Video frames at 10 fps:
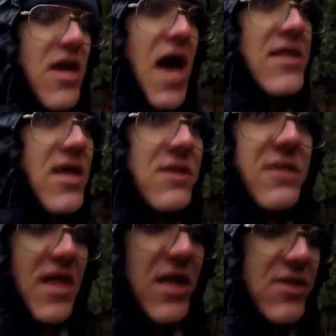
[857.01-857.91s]
kindness
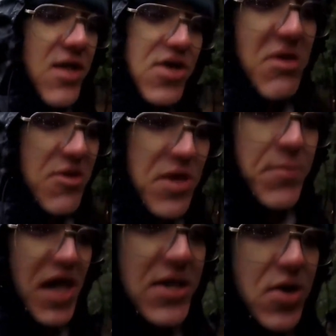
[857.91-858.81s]
that I saw so many
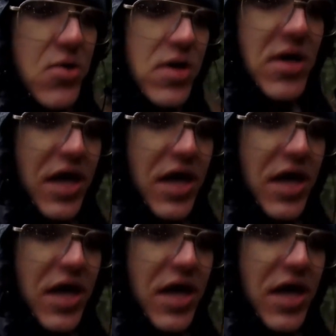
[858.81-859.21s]
people I knew,